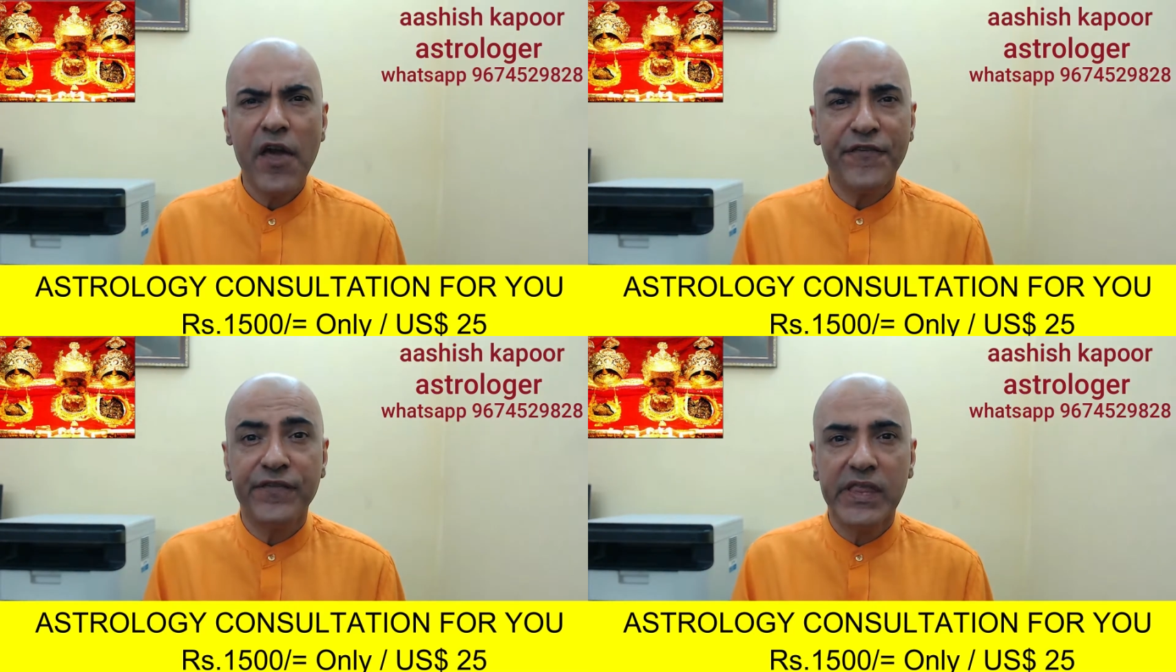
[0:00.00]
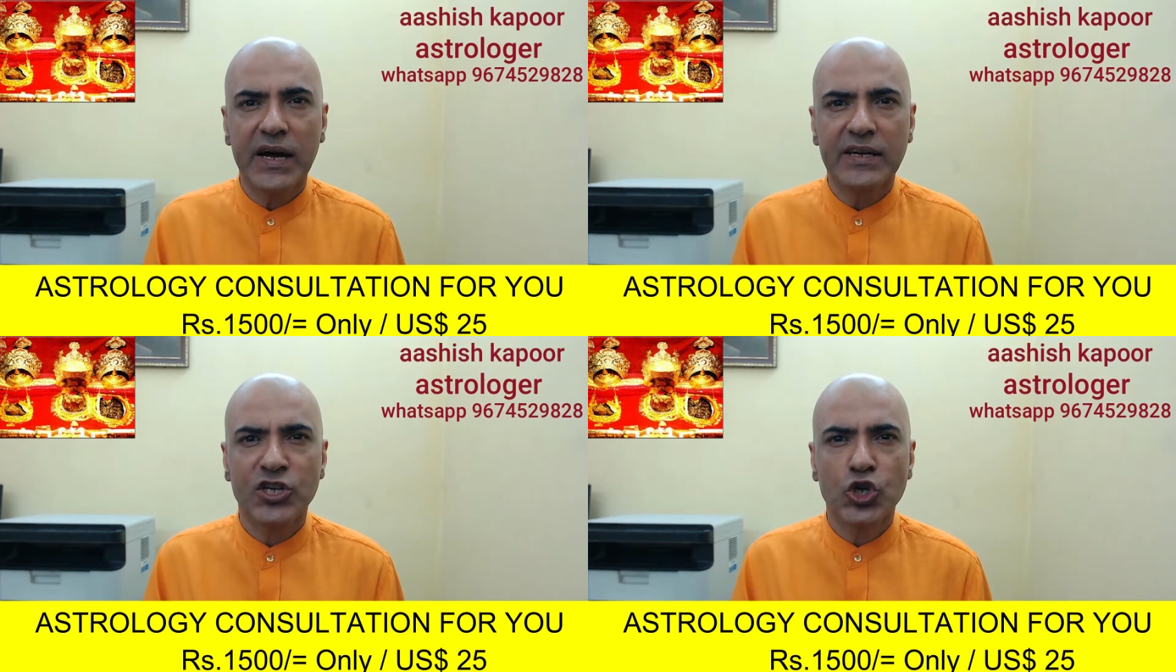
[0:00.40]
If they
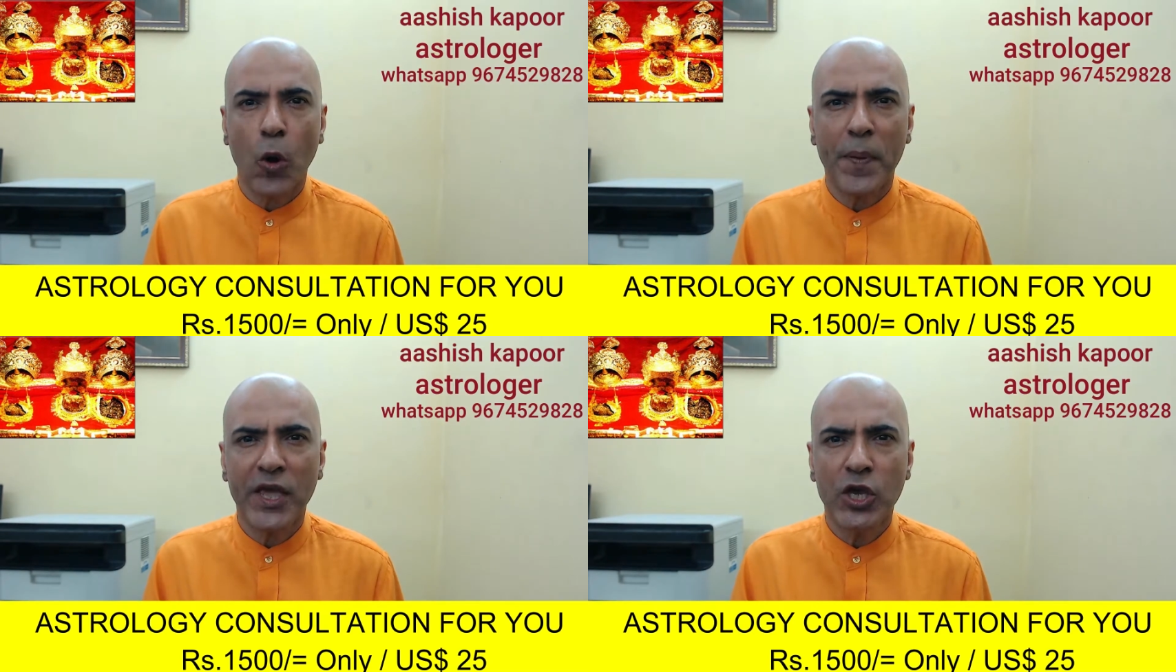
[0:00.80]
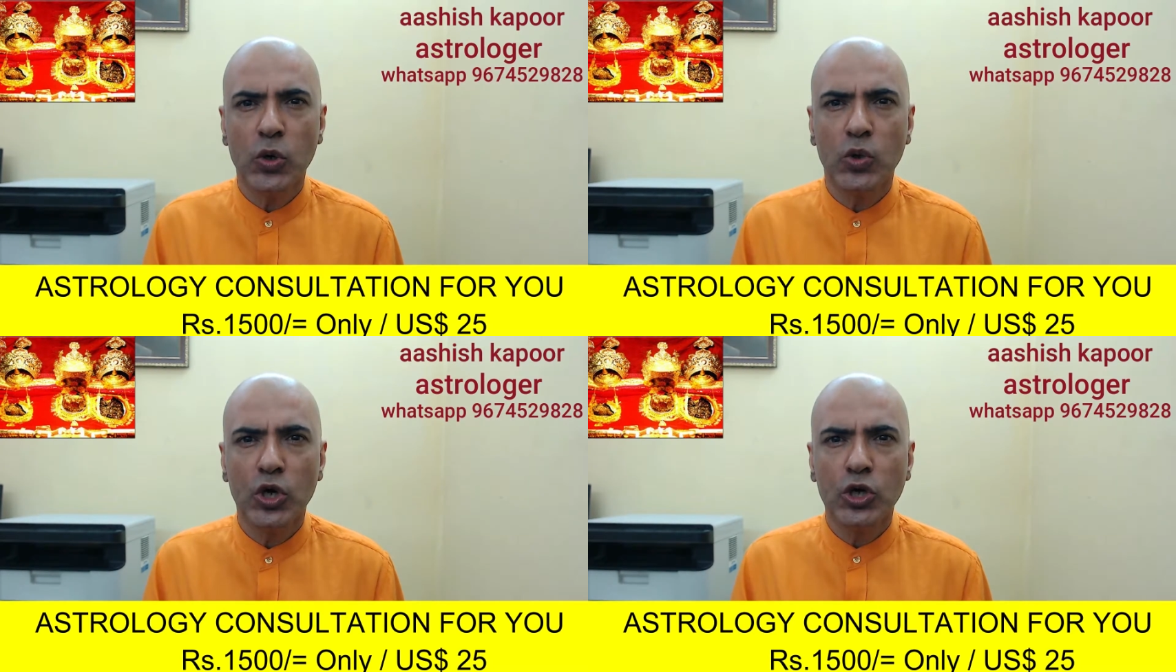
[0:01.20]
are stopping
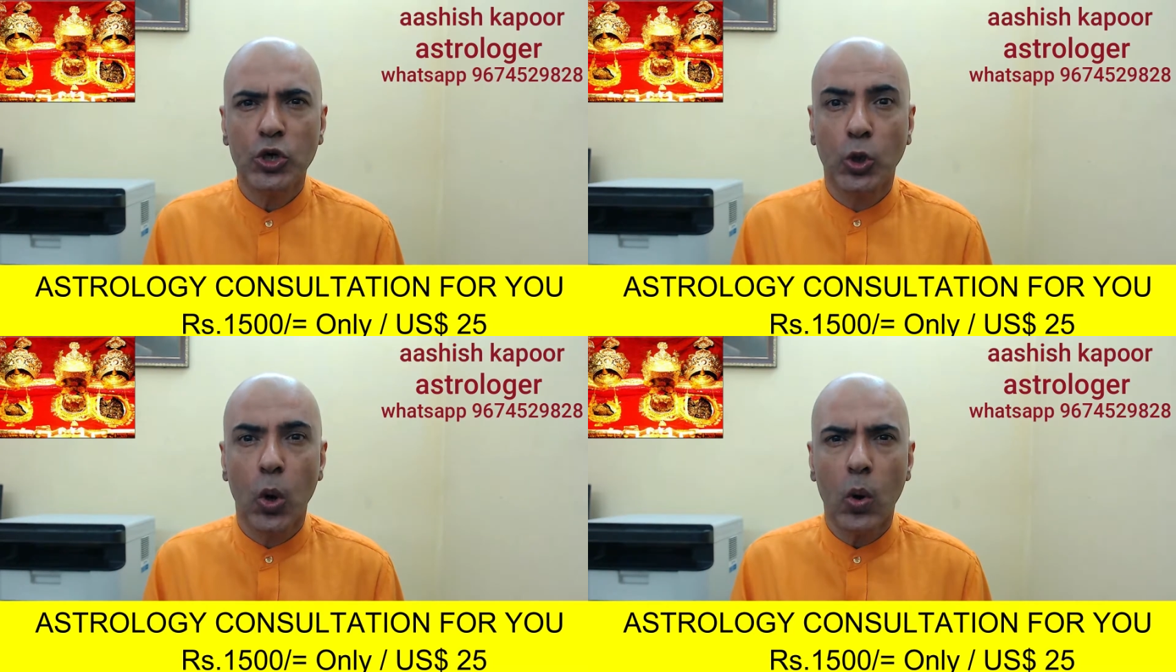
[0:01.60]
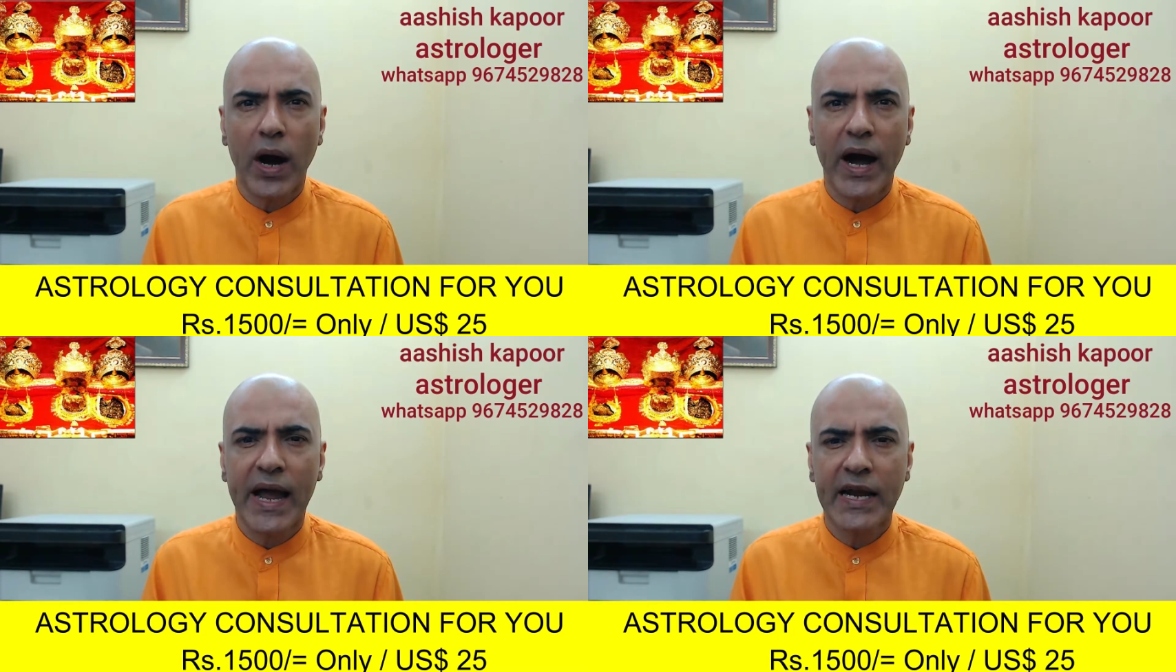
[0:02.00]
you to
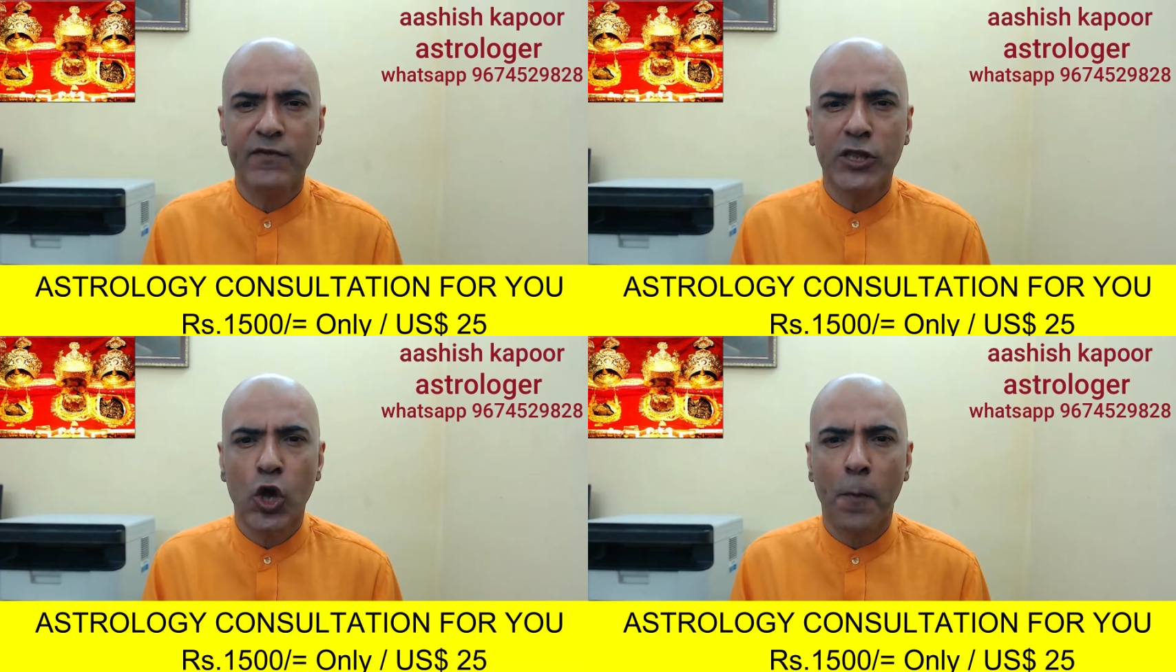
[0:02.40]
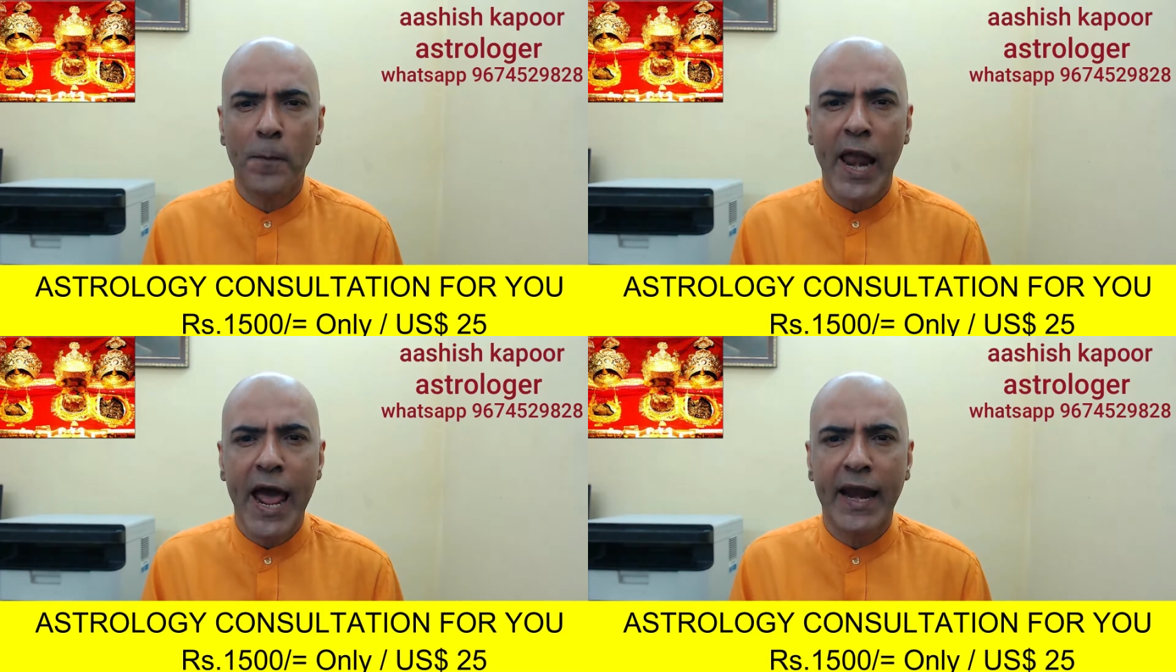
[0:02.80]
go ahead with your
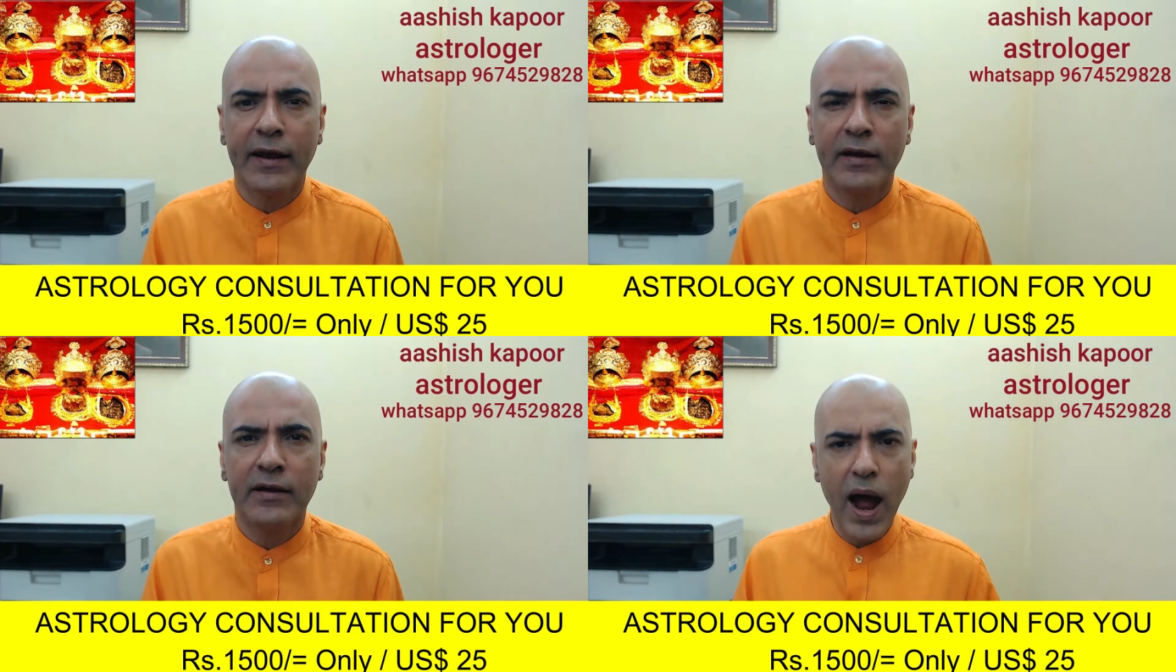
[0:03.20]
plan